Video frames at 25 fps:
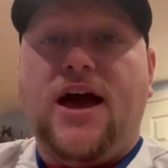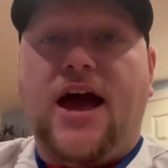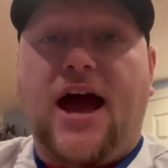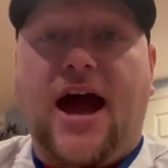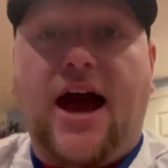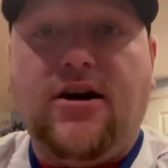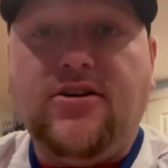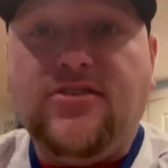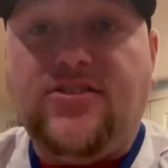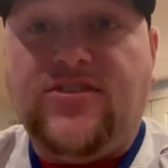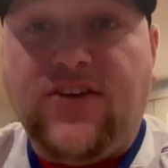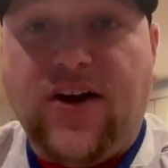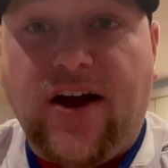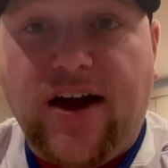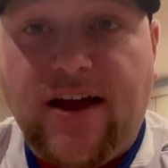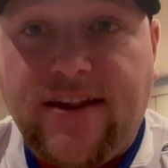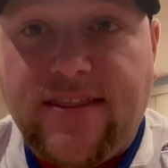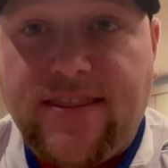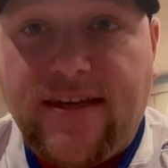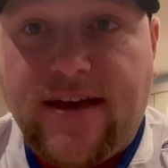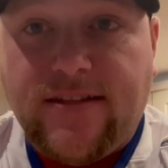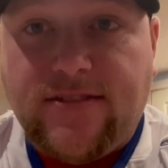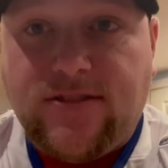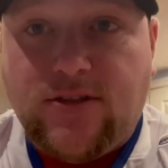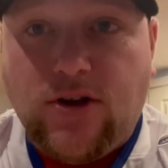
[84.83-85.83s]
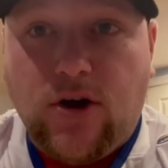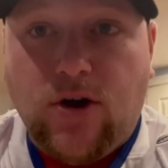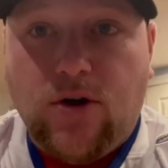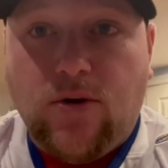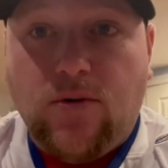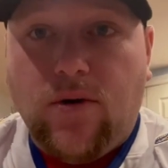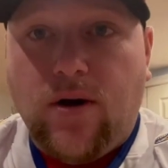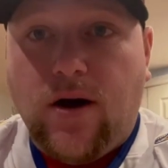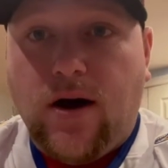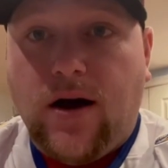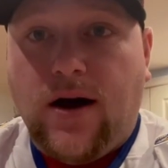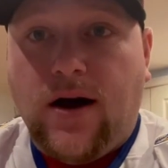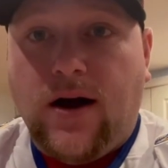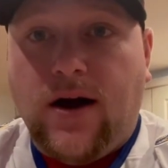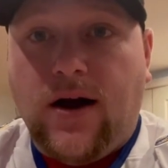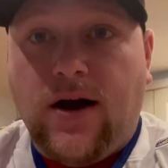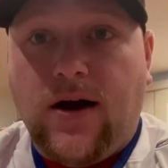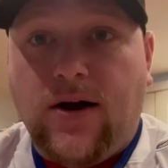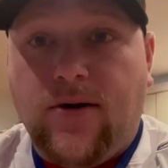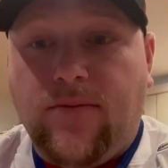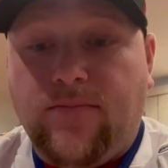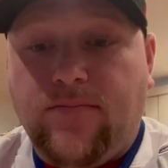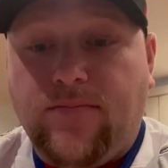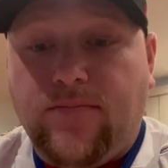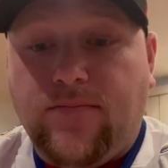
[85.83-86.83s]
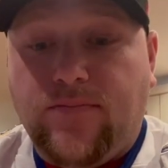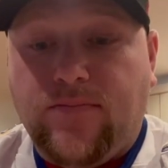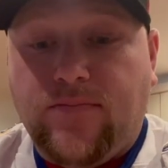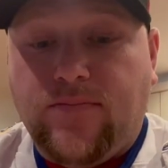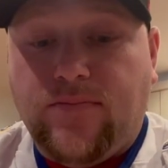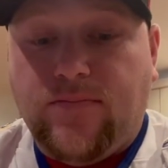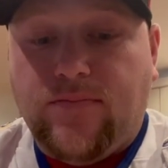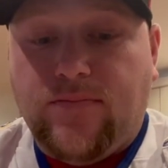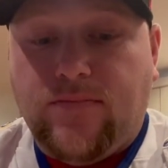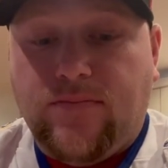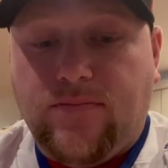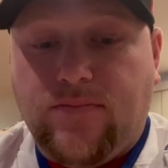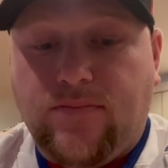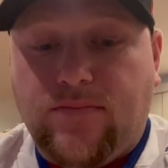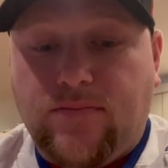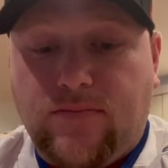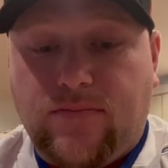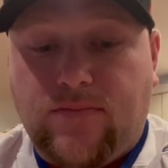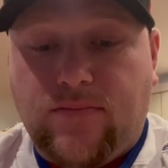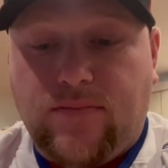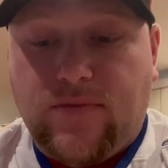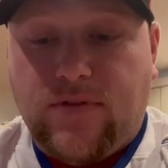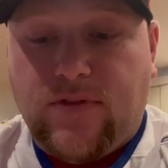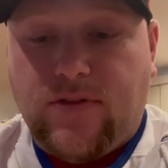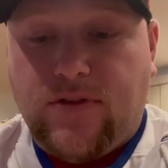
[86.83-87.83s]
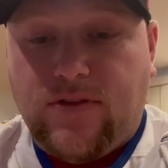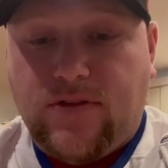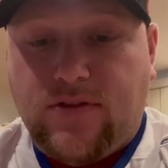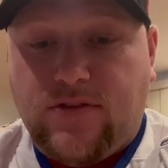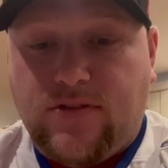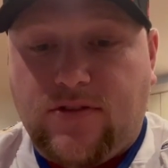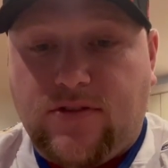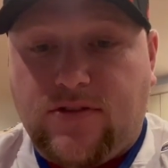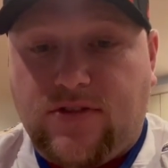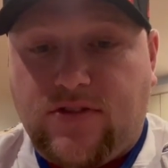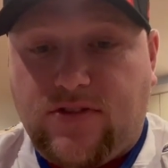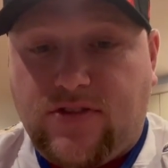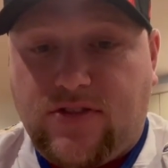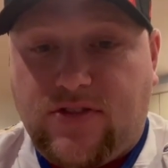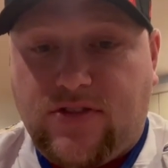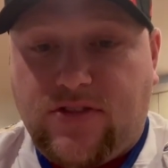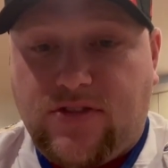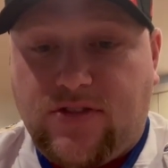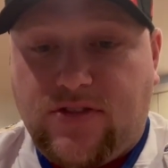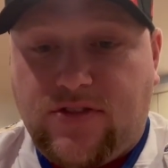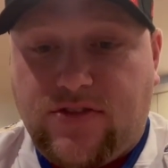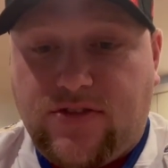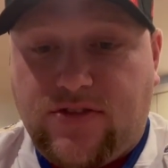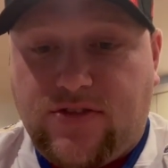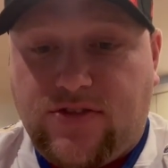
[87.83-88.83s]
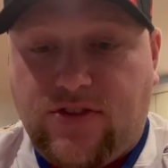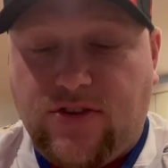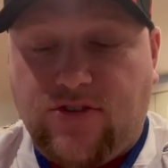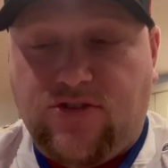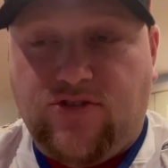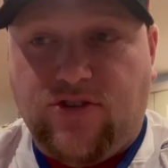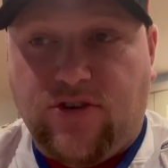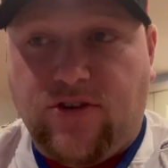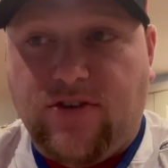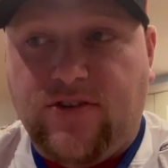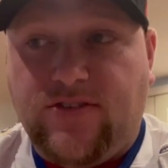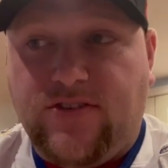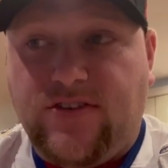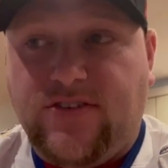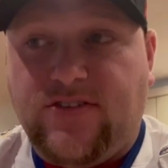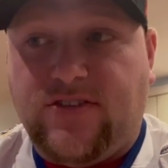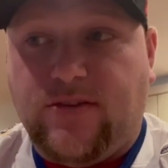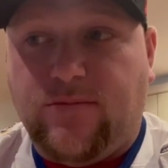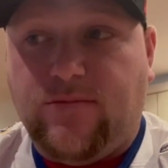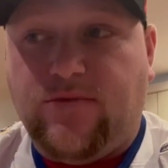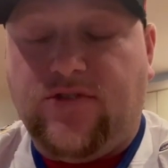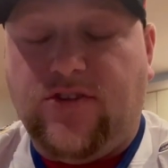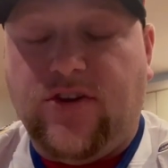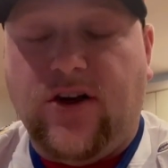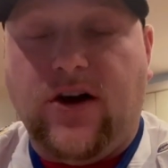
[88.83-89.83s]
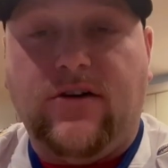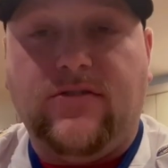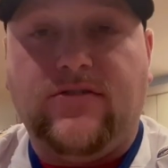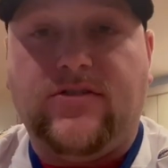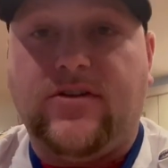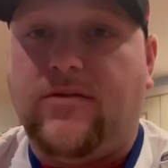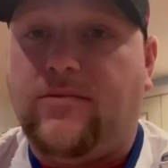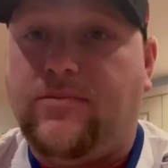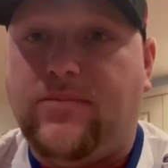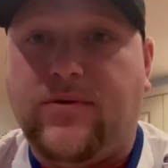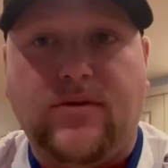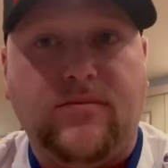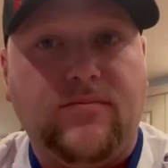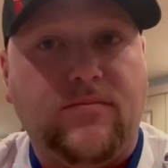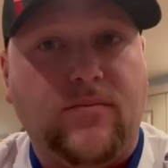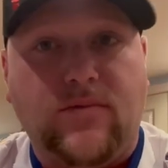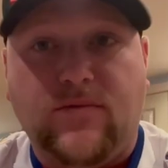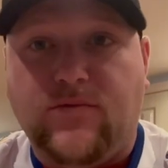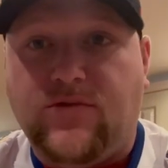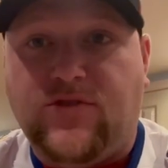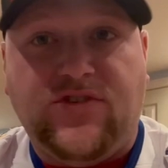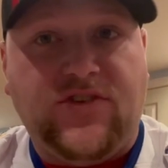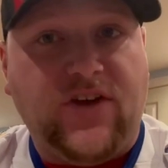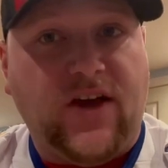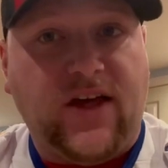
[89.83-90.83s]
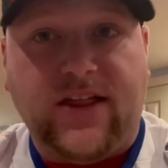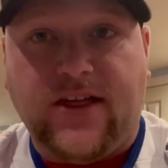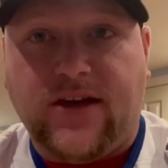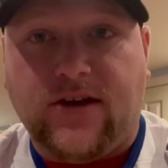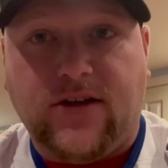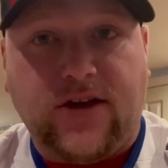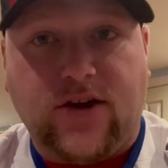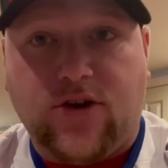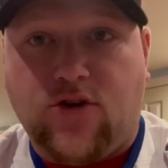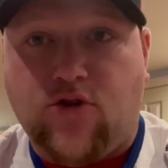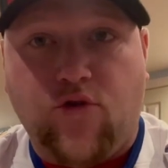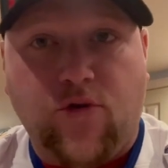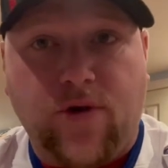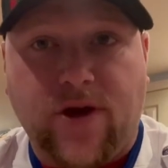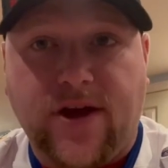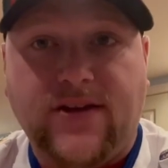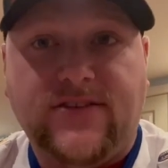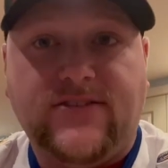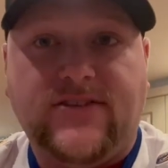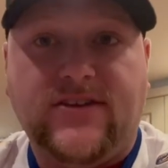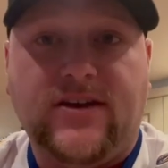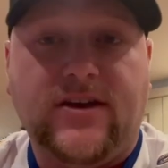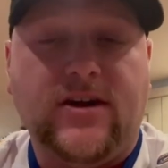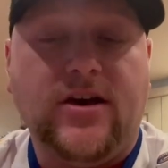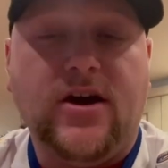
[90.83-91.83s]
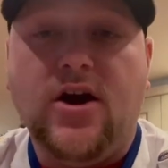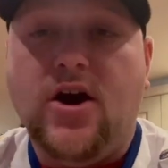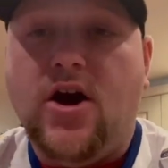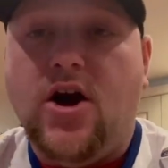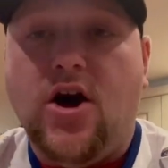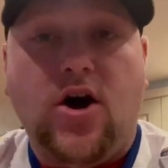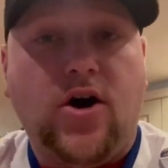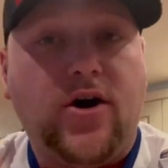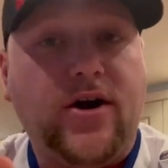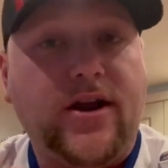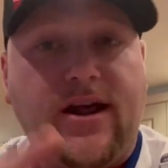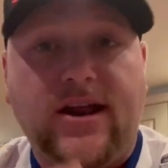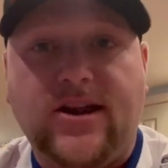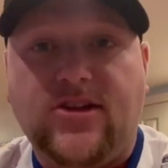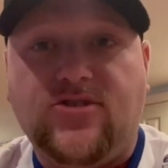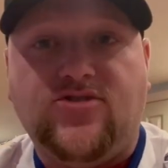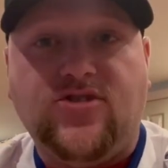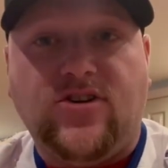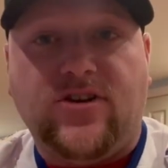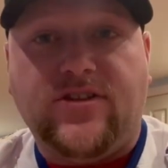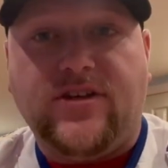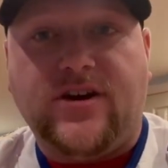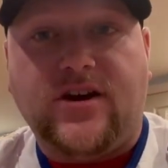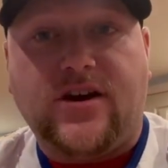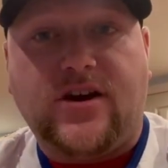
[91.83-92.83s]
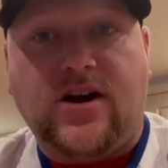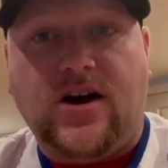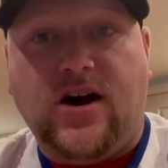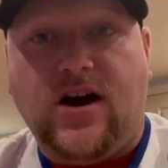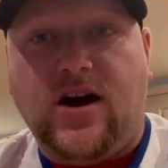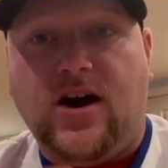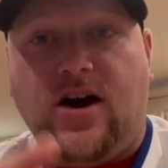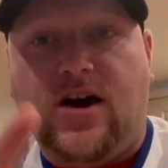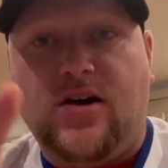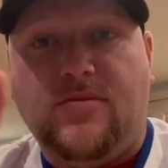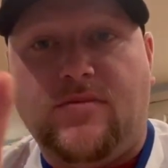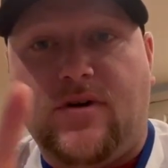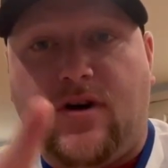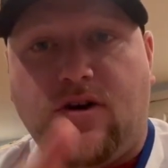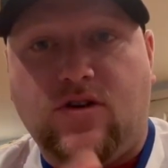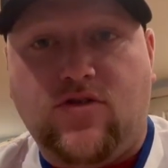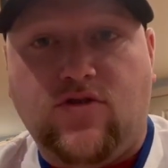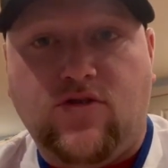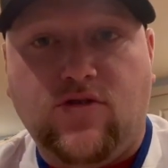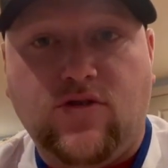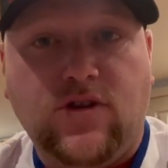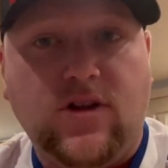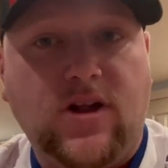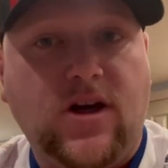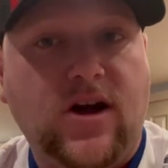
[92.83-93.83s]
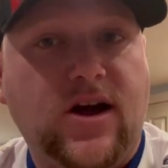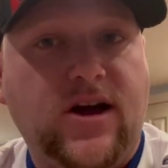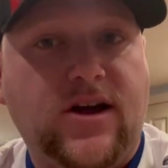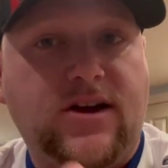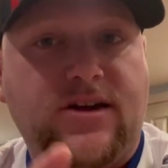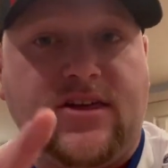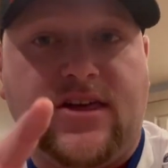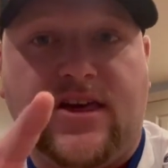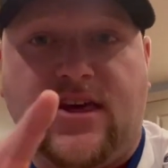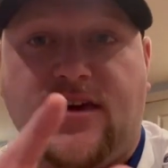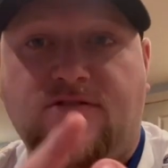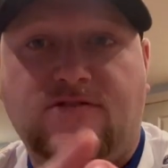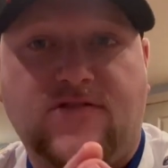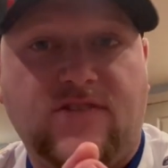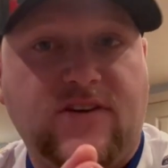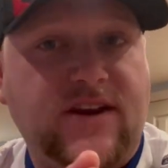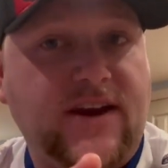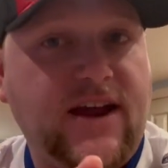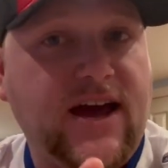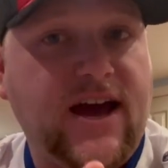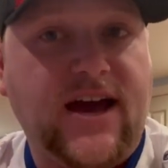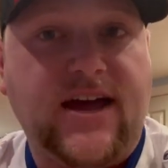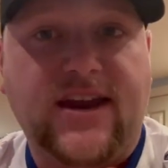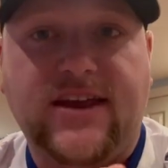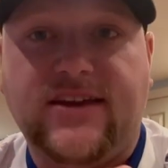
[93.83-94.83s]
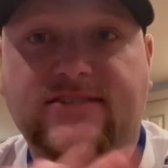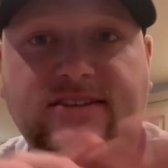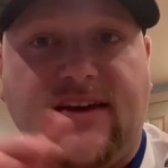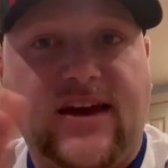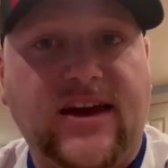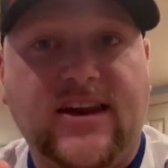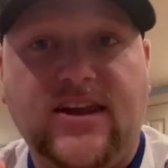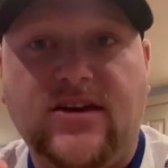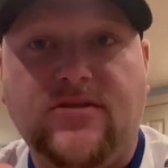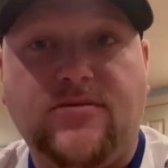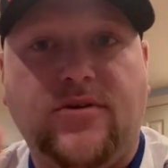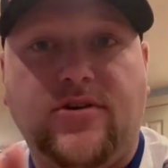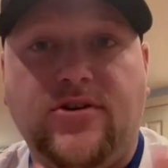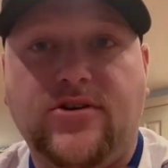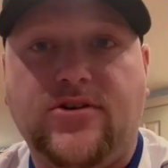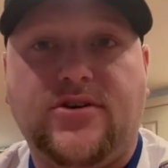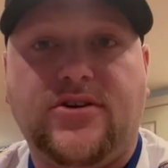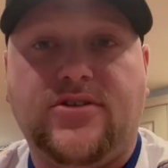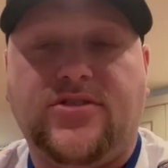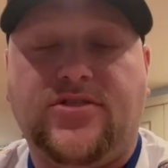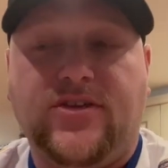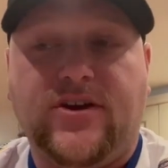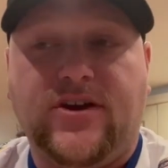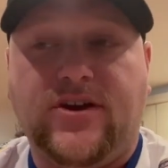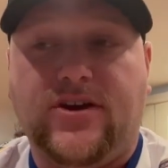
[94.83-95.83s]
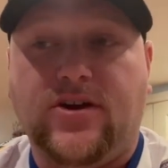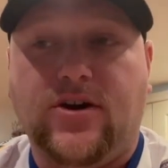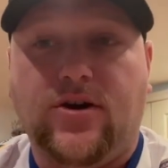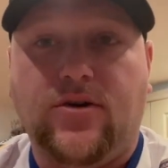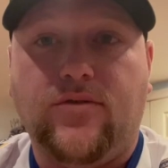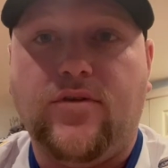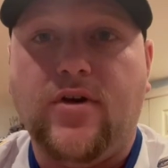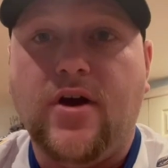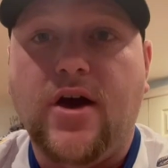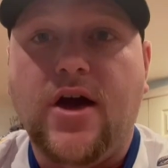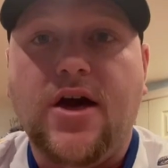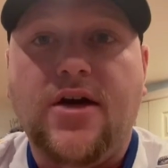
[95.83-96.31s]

outside of that, though, the jerseys themselves have been selling like crazy on NHL.com, on Cool Hockey, Fanatics, anywhere you could think of.